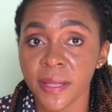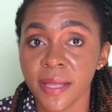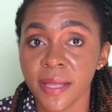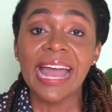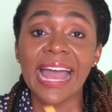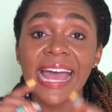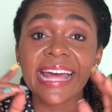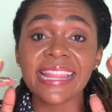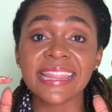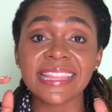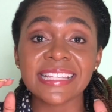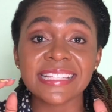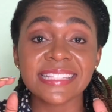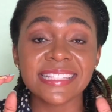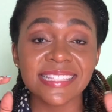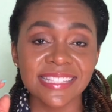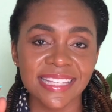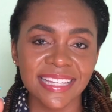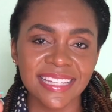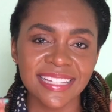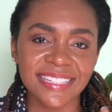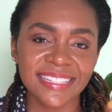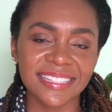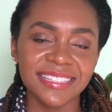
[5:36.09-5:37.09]
And the
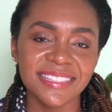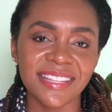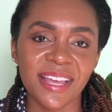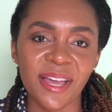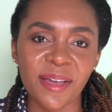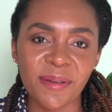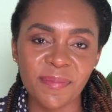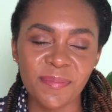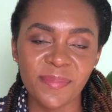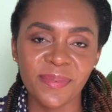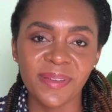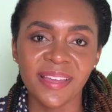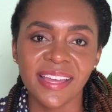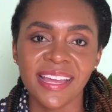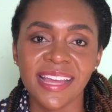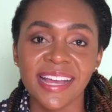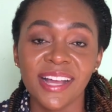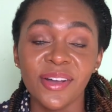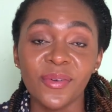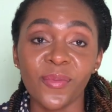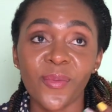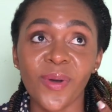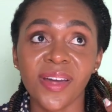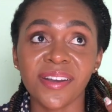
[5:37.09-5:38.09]
sixth step,
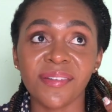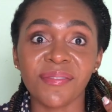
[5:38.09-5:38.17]
one